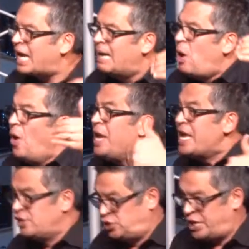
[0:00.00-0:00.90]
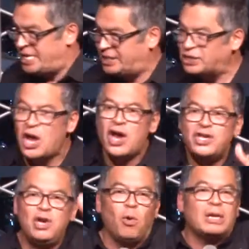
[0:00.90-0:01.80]
Come on in, Jesus.
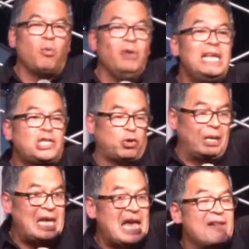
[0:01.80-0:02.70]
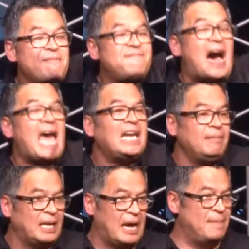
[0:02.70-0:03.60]
You are literally inviting him
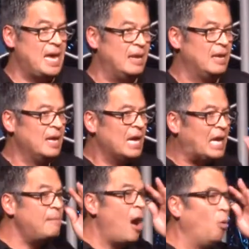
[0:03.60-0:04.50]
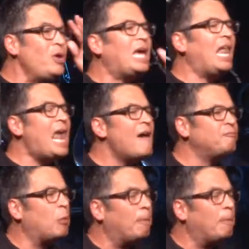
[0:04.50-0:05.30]
to come in. Come on, we clap for